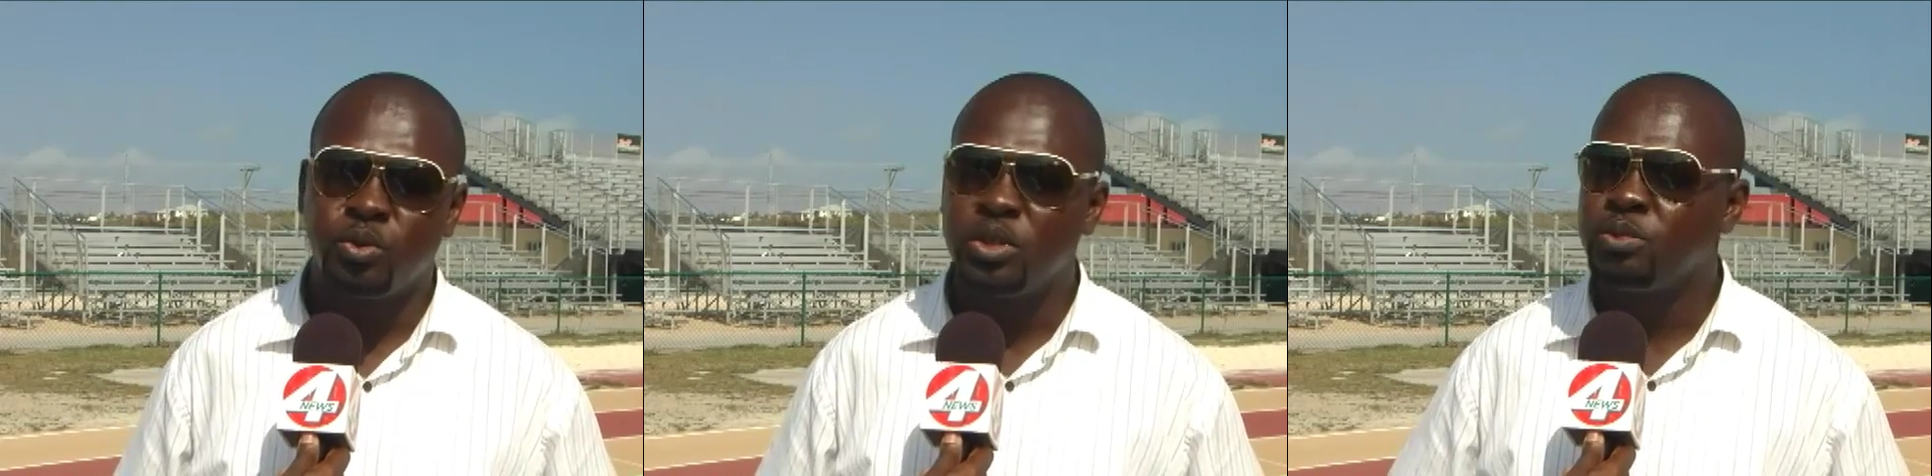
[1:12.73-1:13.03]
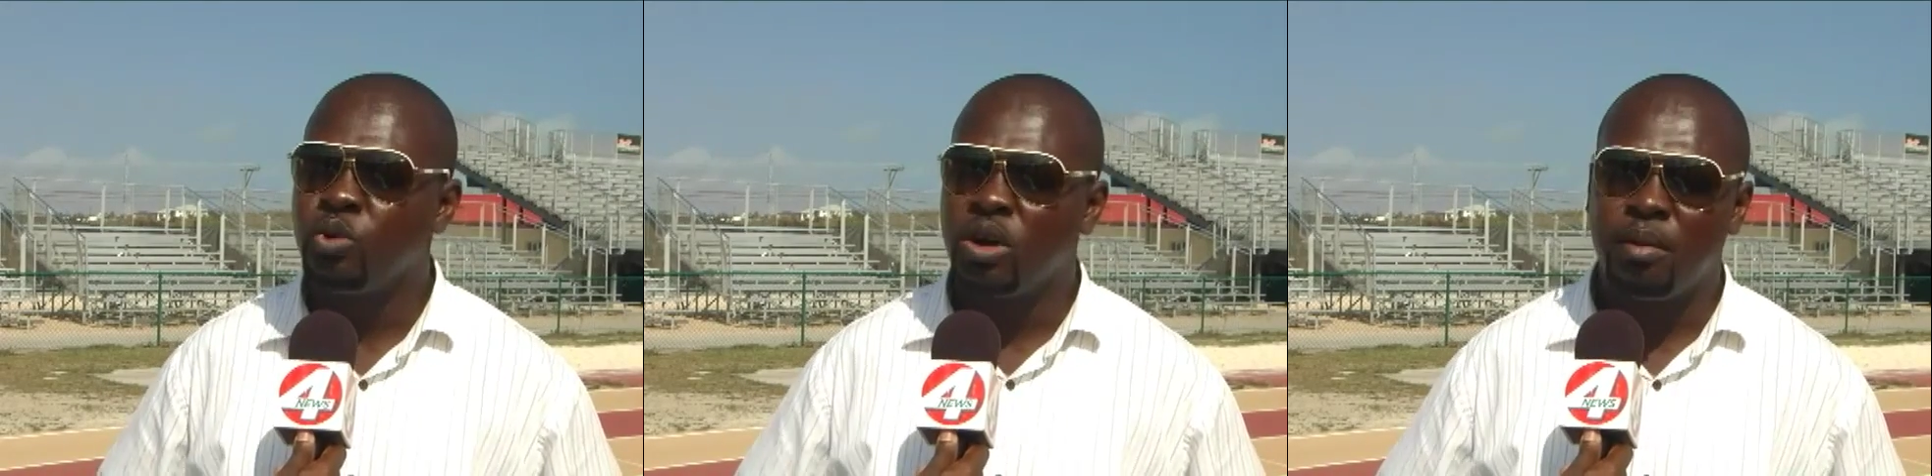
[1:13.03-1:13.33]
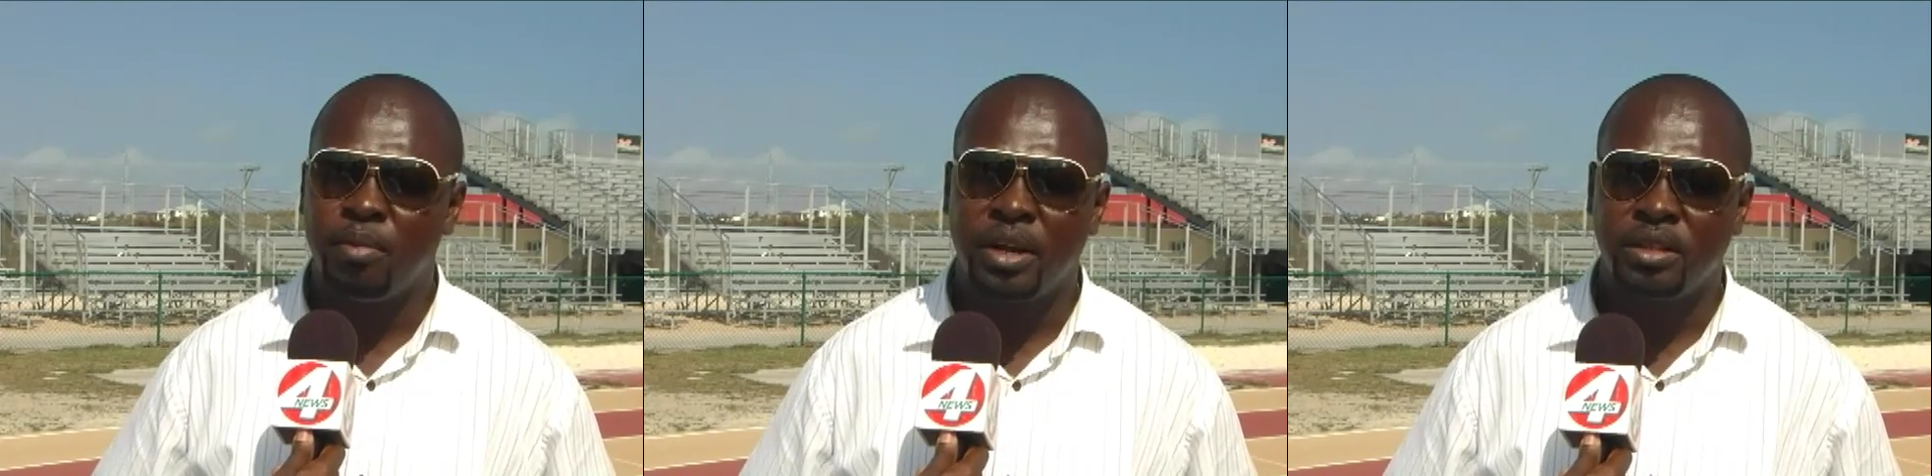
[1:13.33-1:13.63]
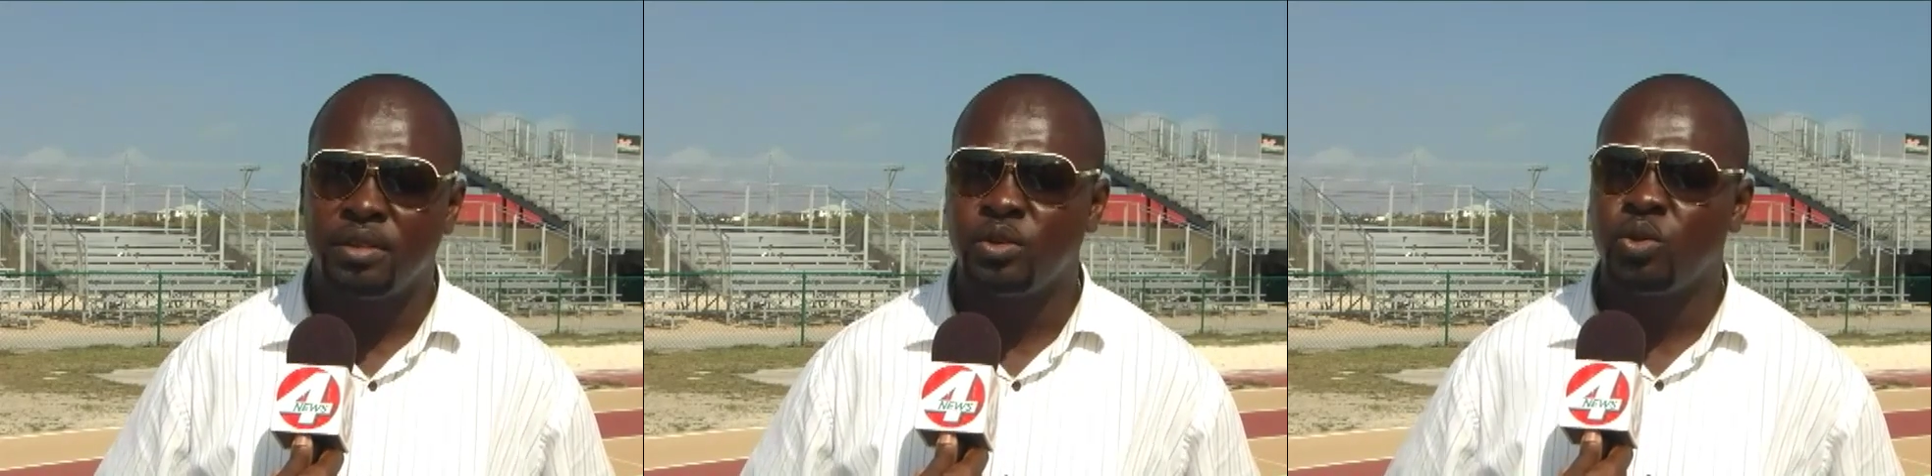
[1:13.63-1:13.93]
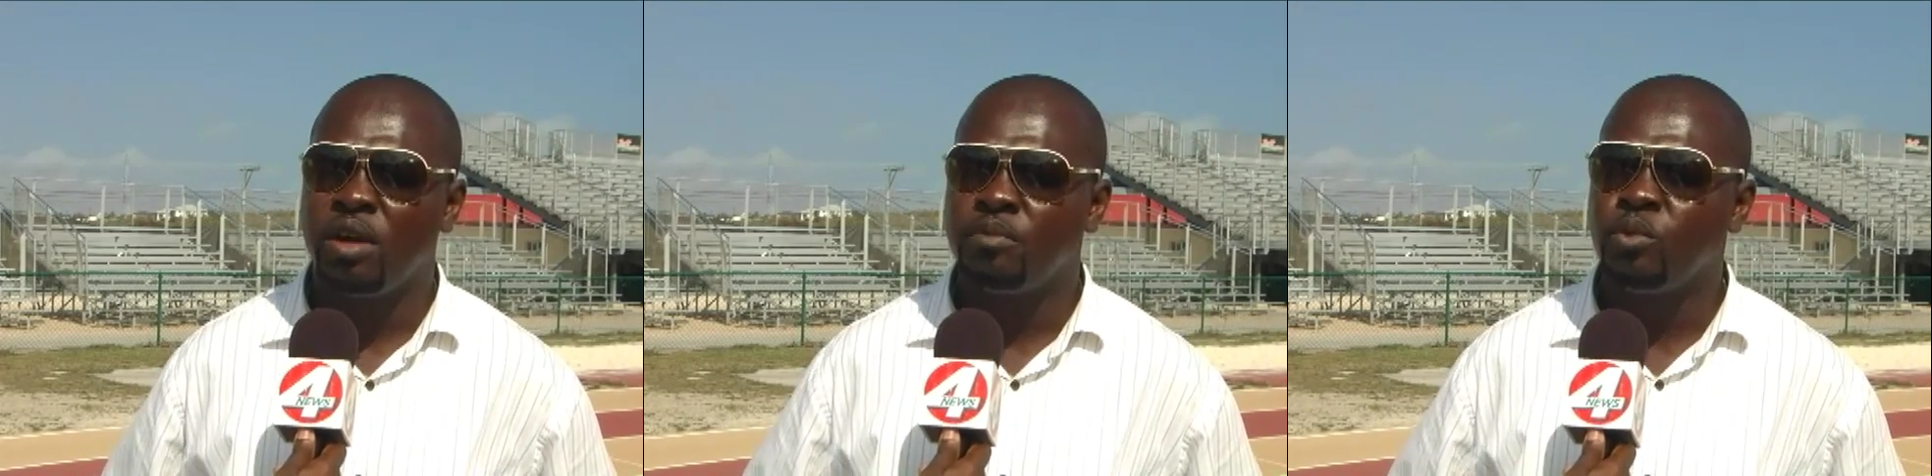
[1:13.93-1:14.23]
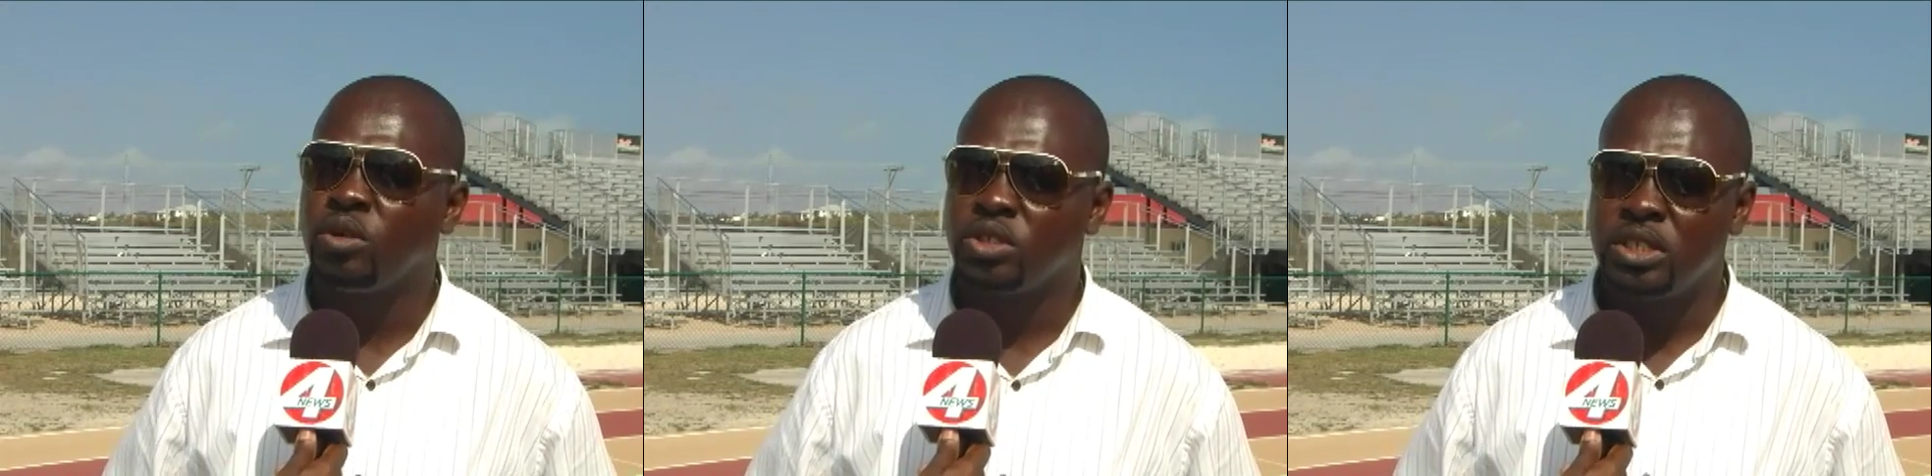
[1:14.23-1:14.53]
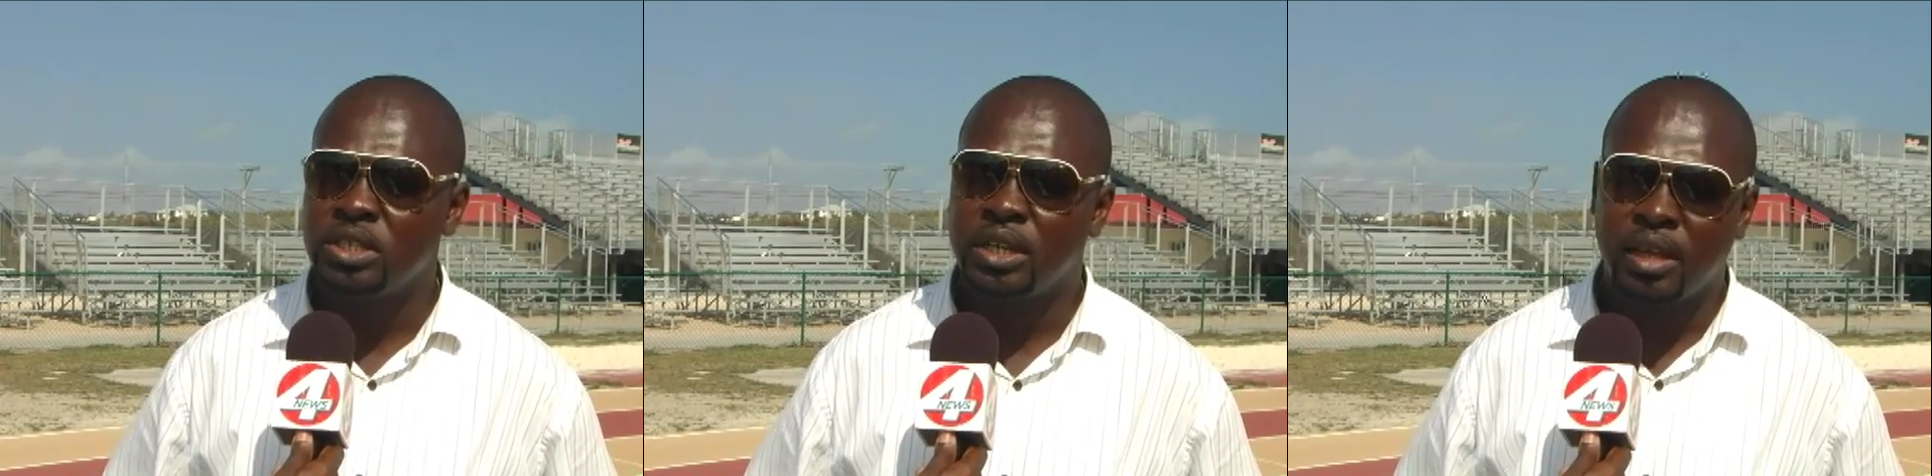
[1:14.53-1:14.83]
where it's more competitive and you have more
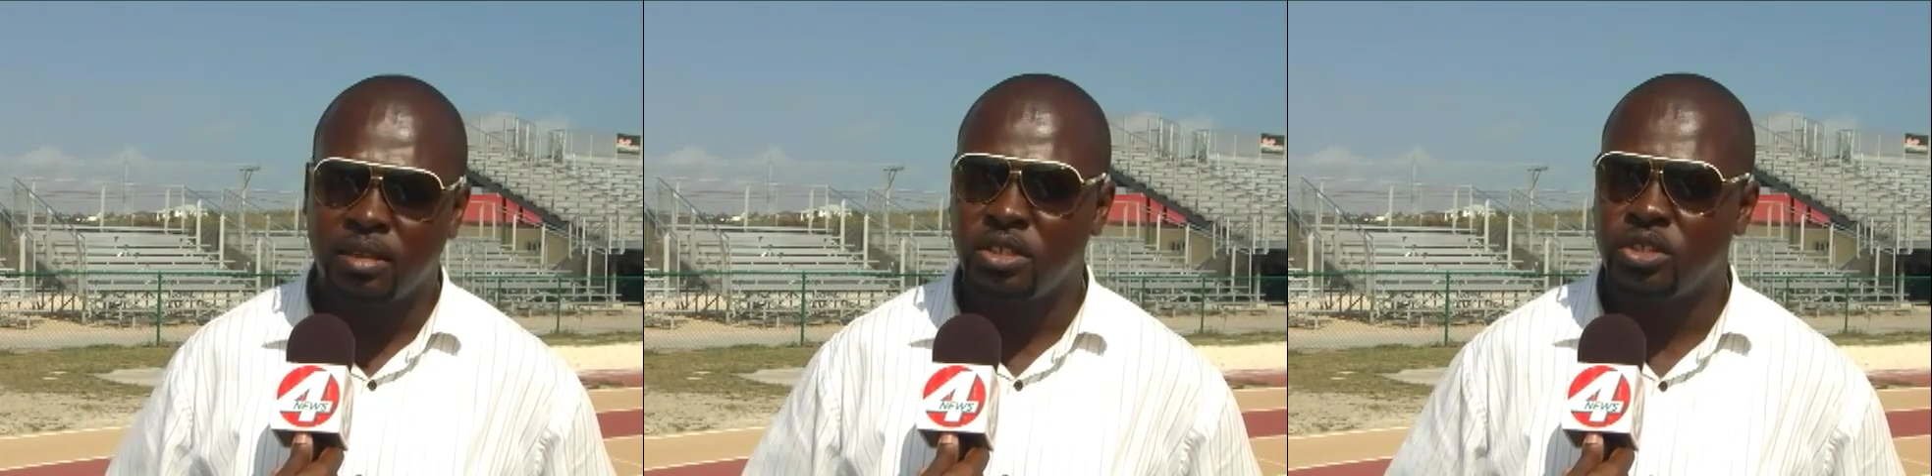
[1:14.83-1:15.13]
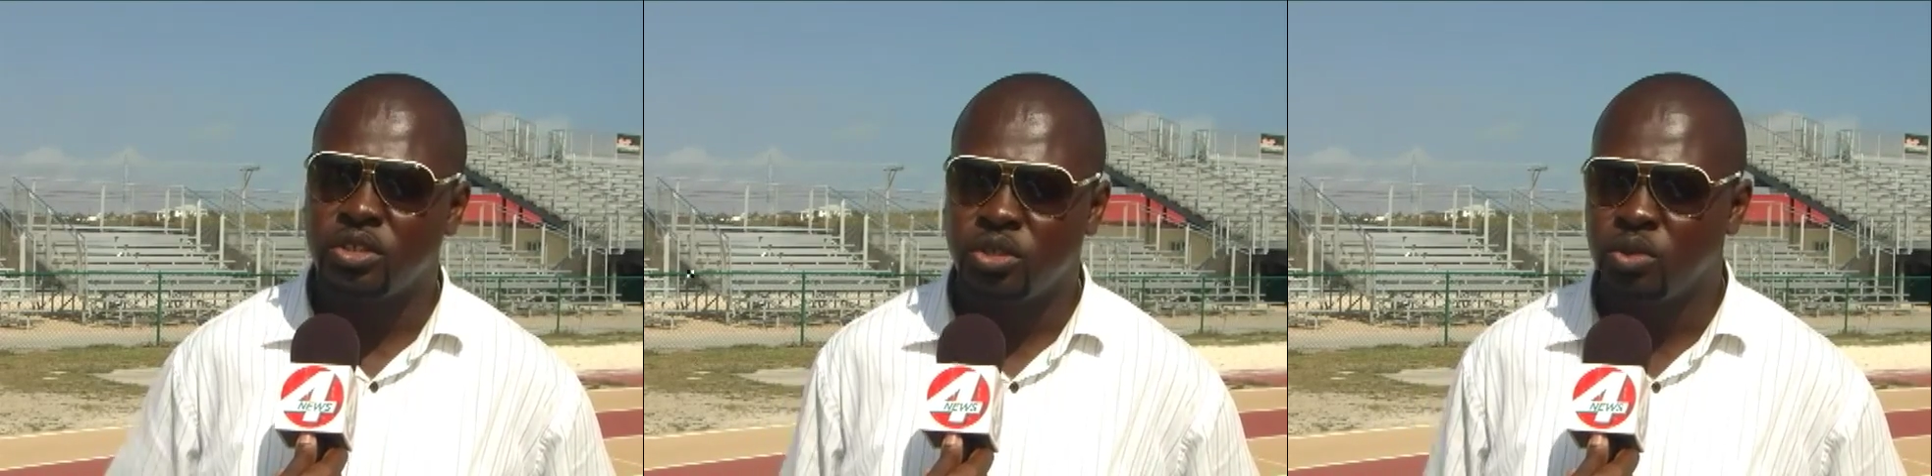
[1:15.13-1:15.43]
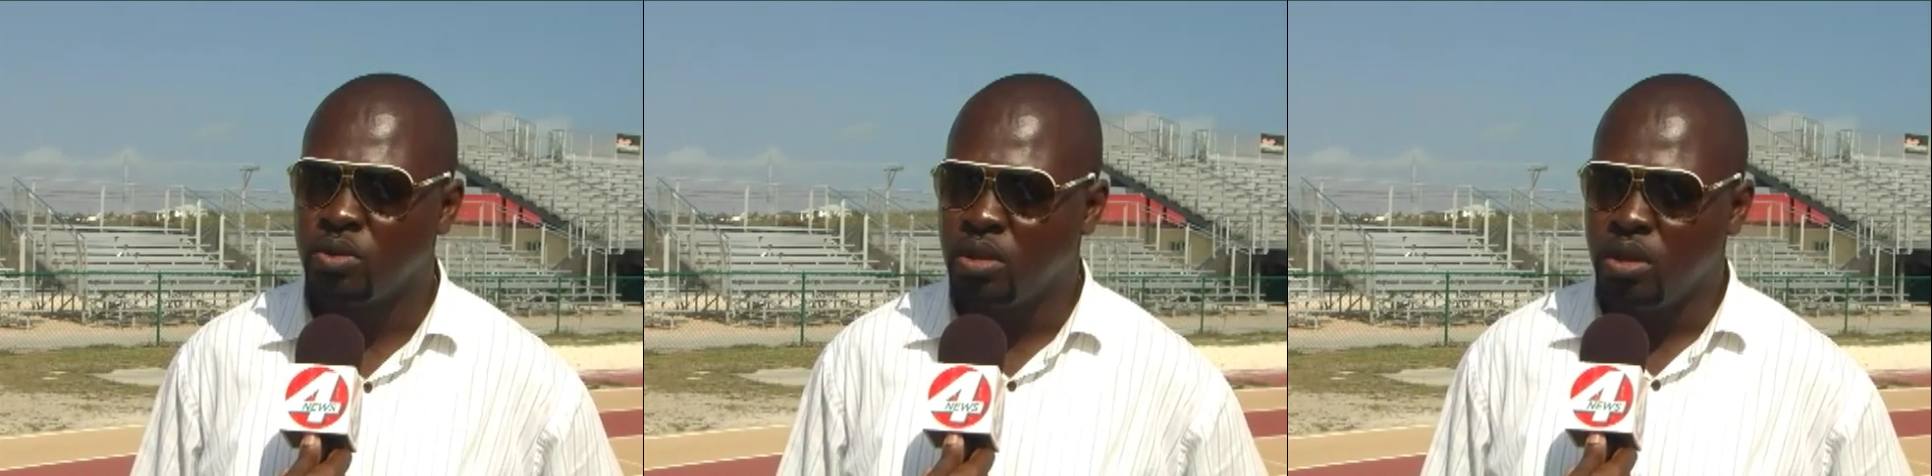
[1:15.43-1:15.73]
seasoned athletes there. So